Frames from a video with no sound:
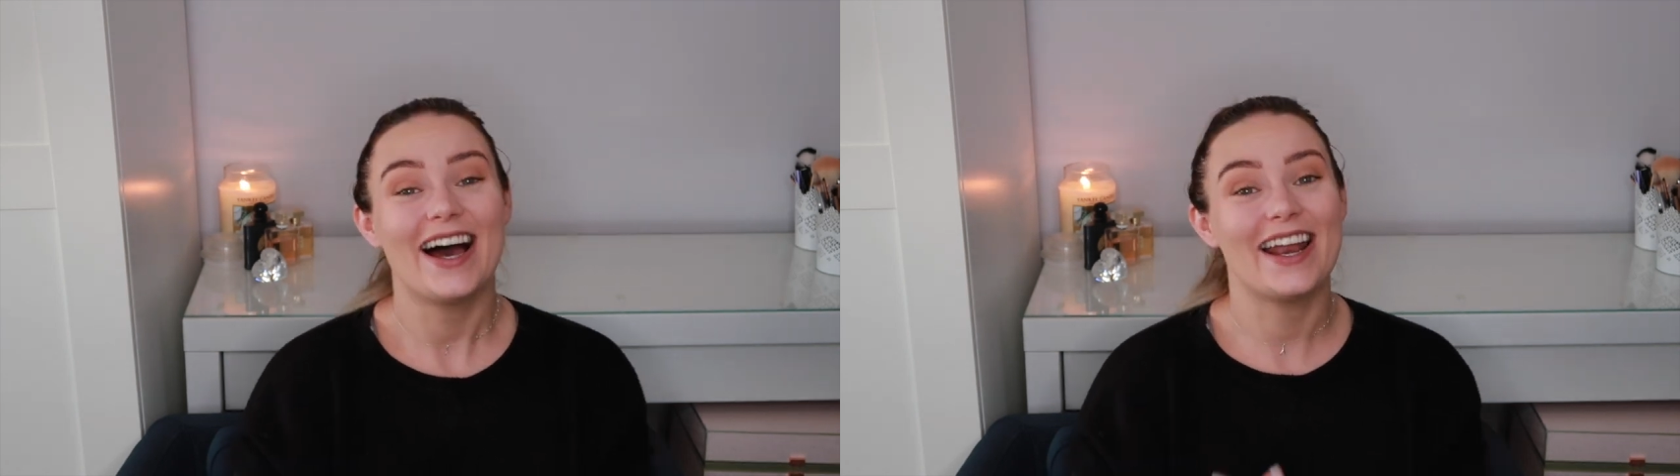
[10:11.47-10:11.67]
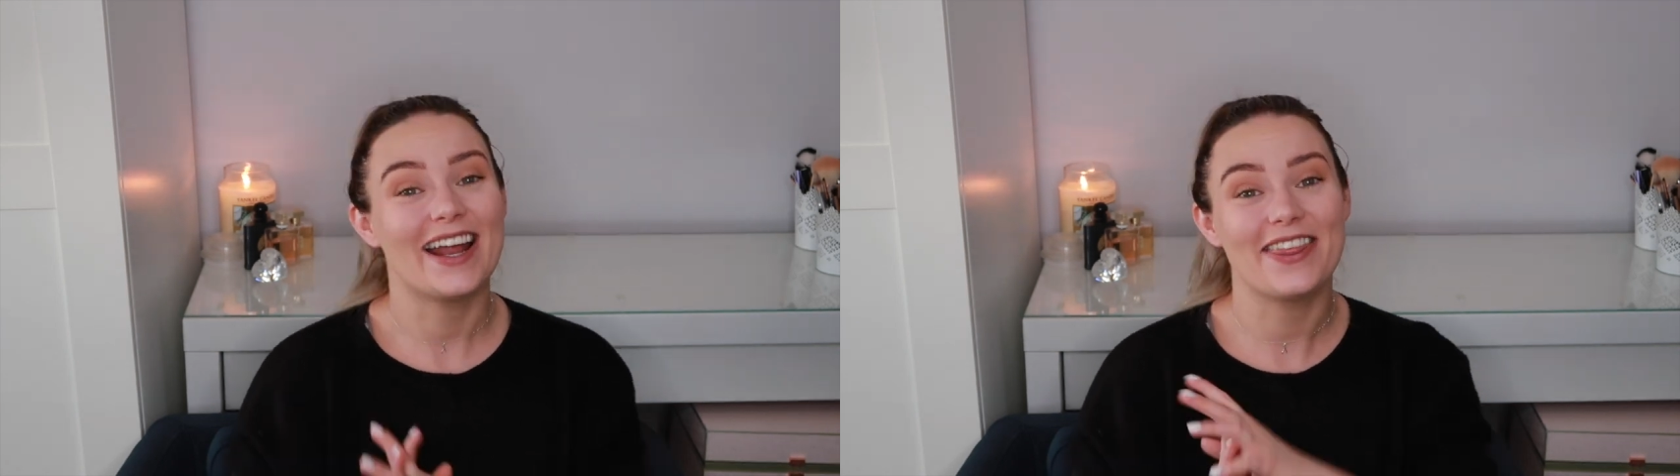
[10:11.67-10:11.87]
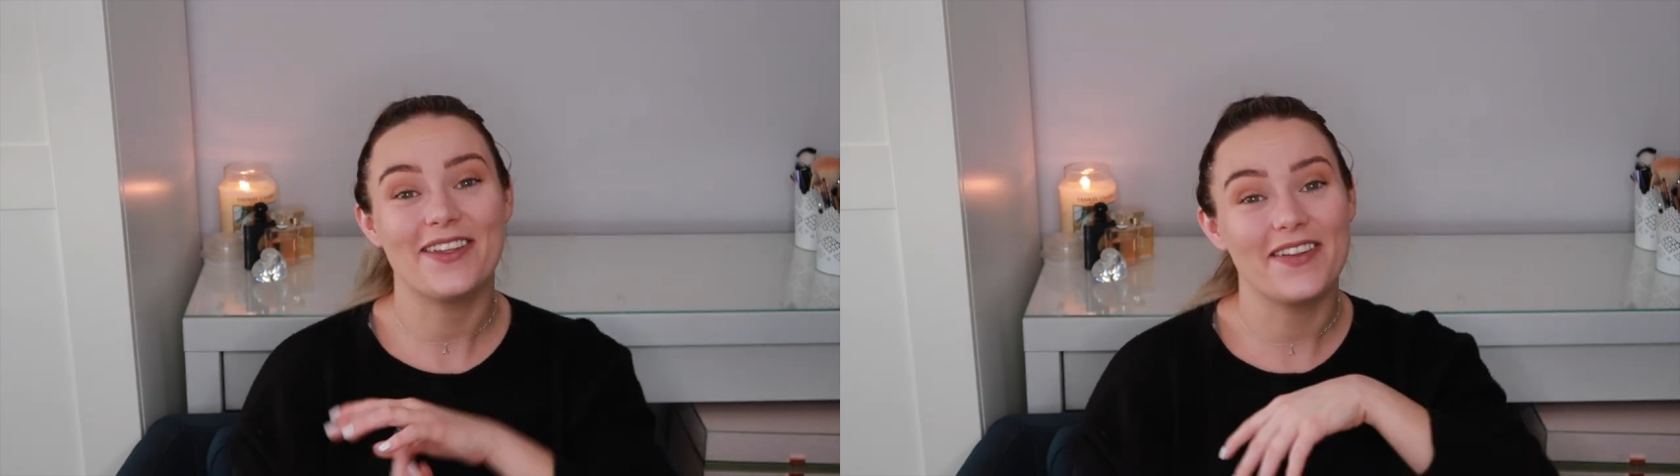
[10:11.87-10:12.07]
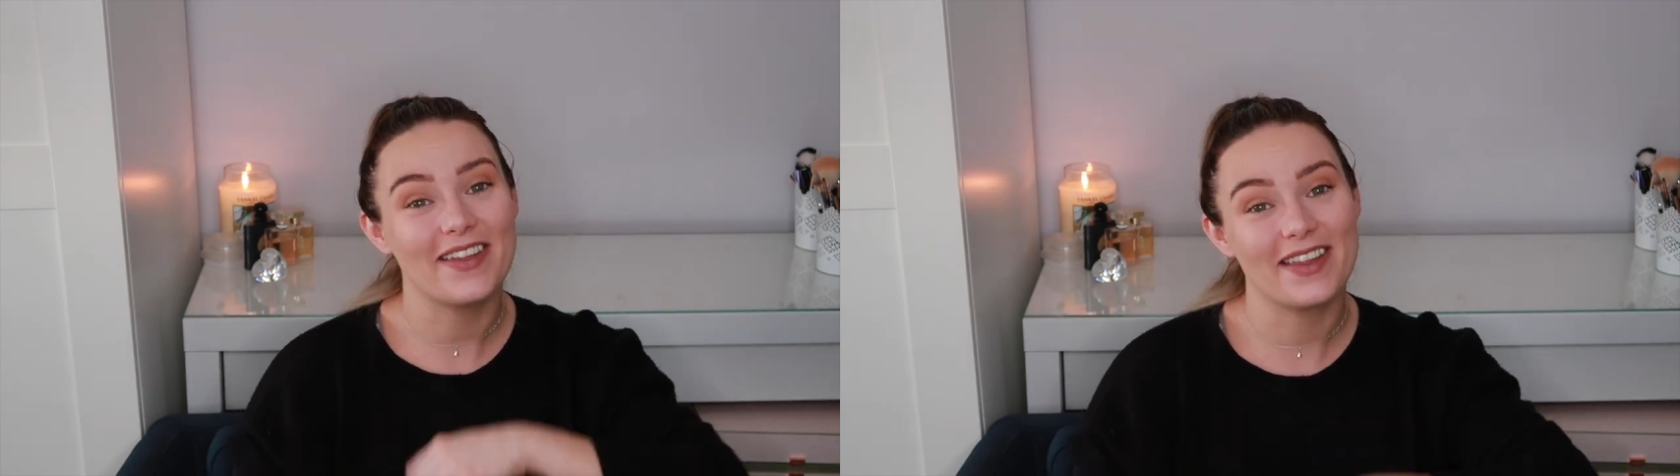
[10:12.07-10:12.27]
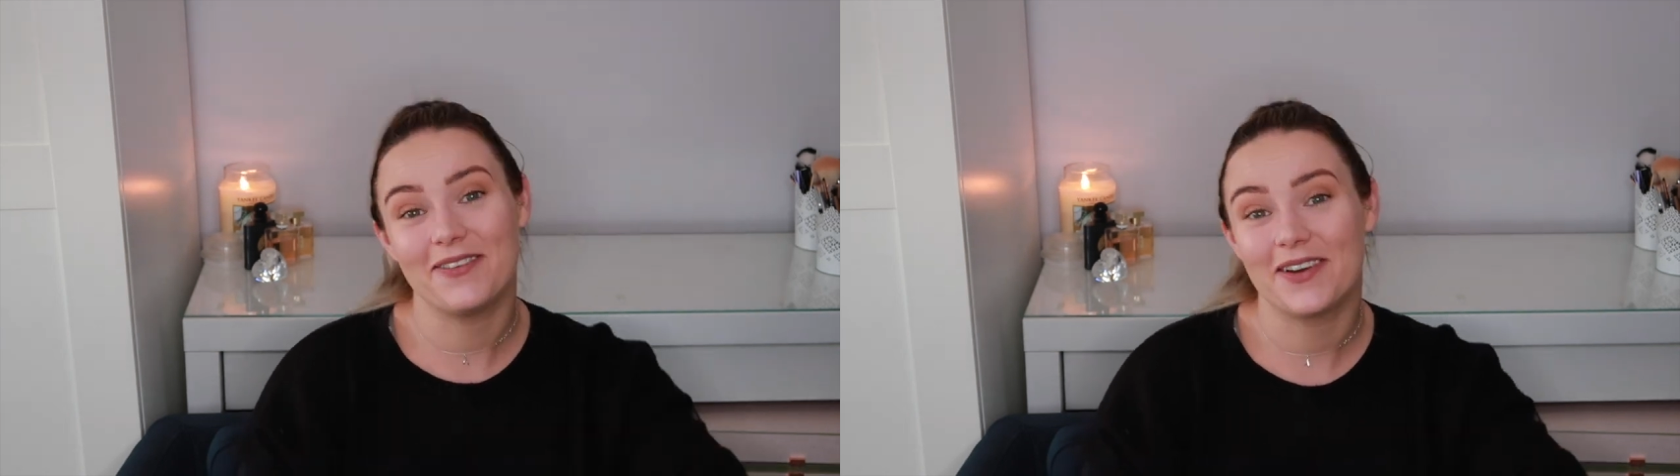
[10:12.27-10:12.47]
And I thought
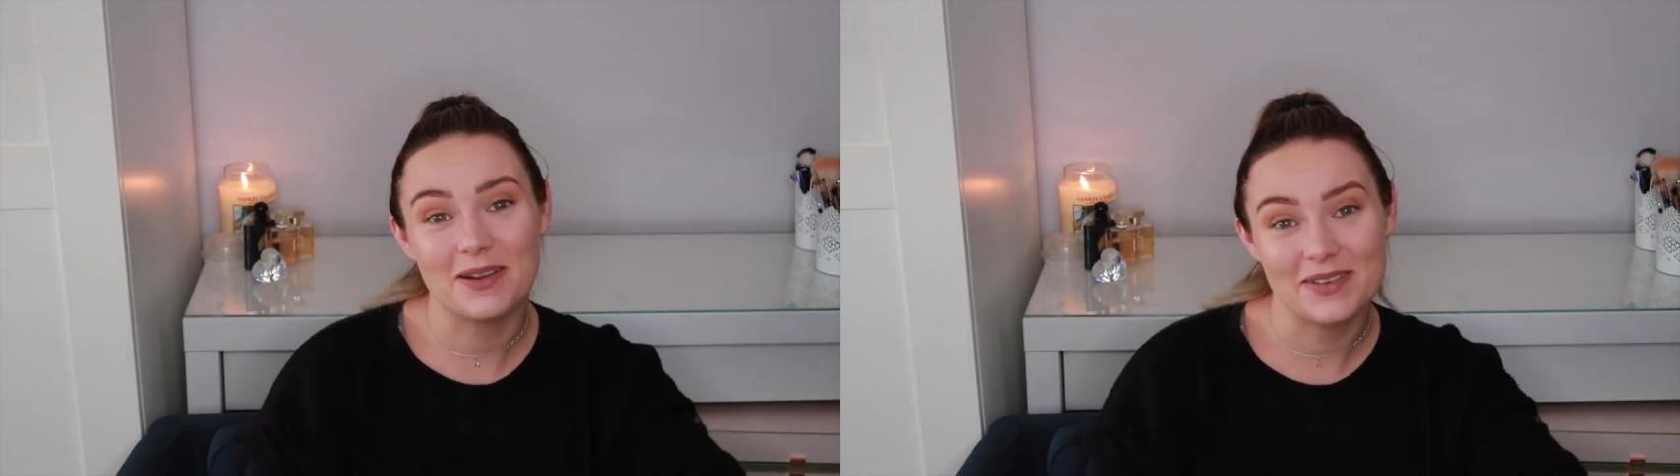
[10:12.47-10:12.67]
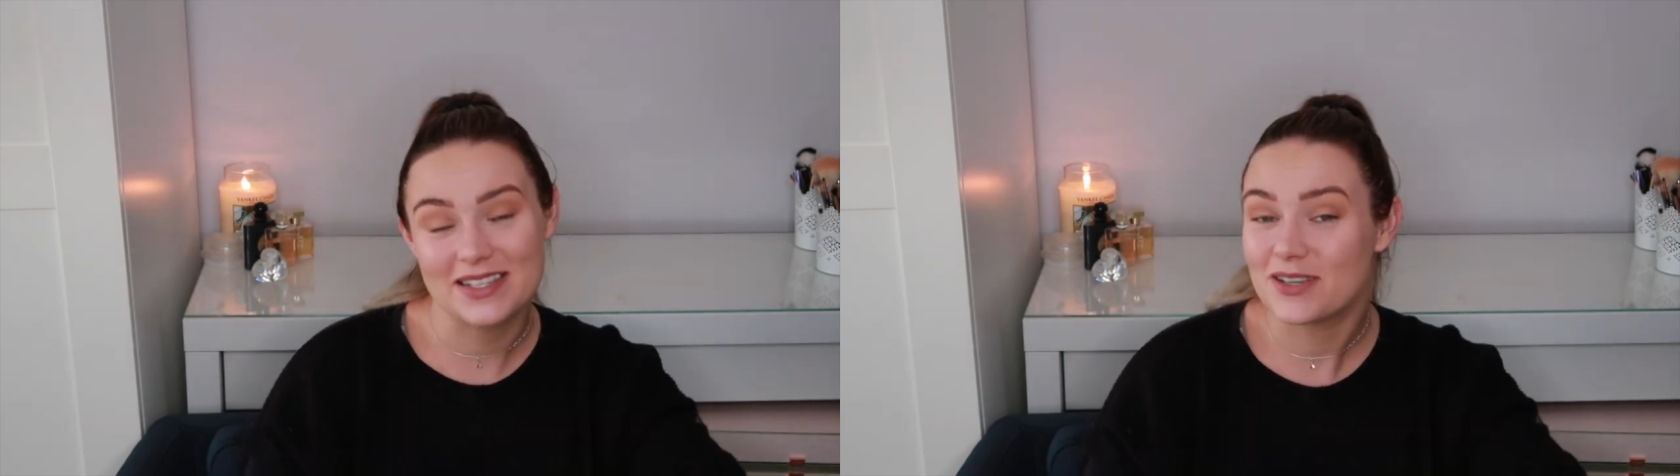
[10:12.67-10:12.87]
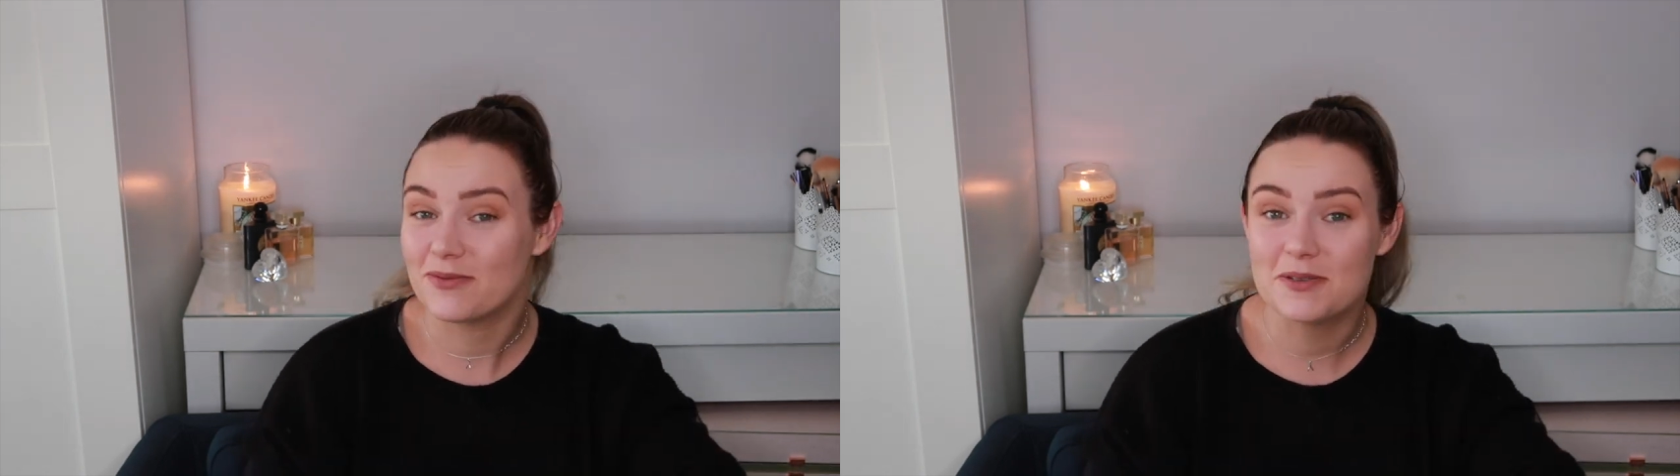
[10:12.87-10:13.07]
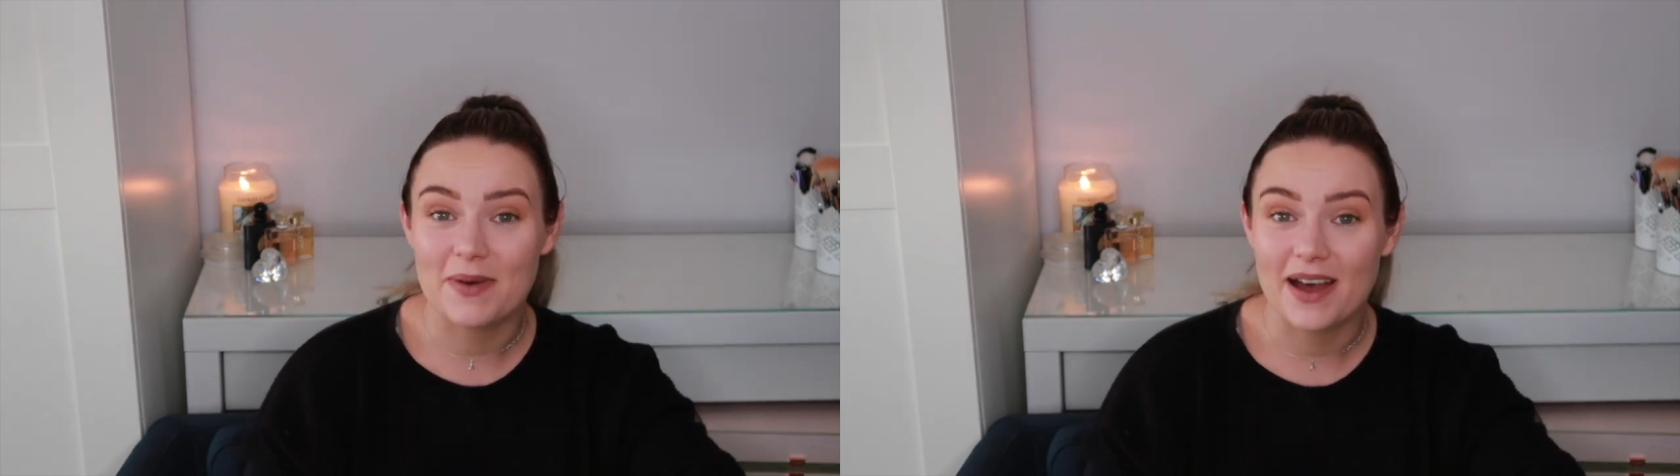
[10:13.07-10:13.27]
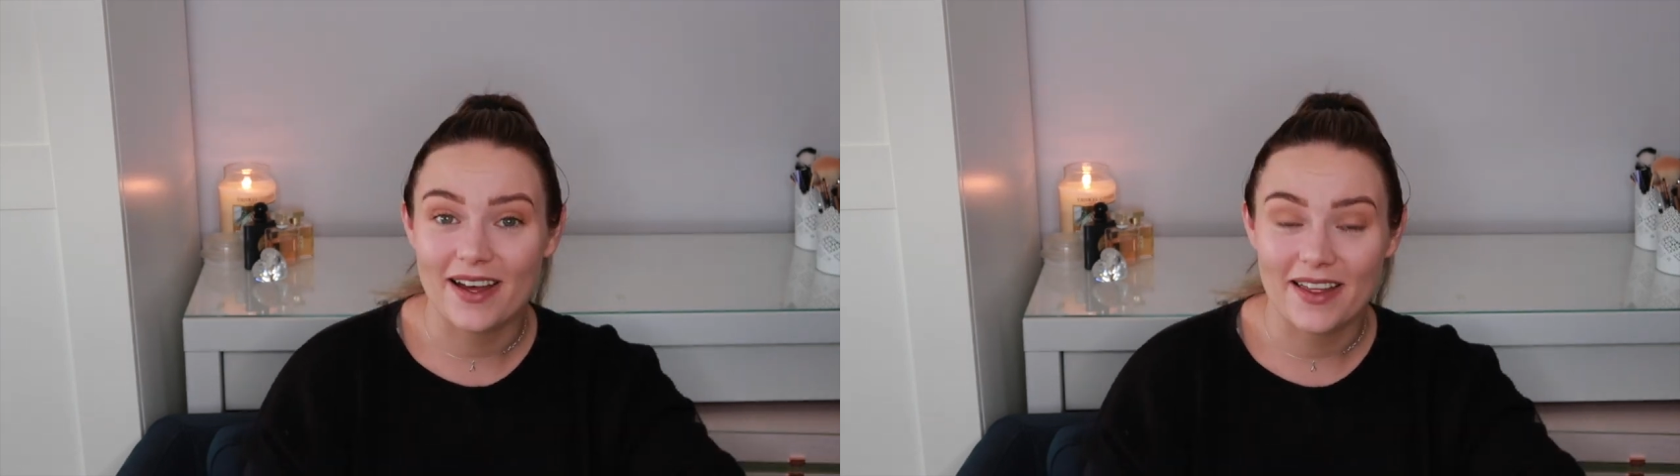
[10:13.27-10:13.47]
that they were going to be so much
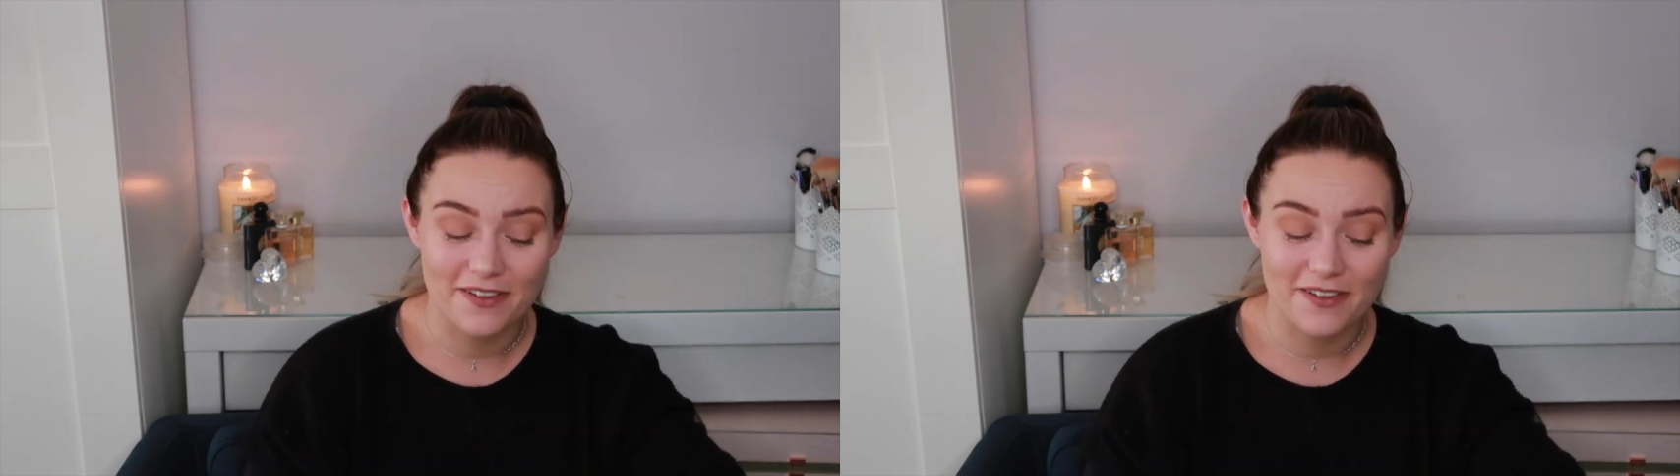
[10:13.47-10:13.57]
better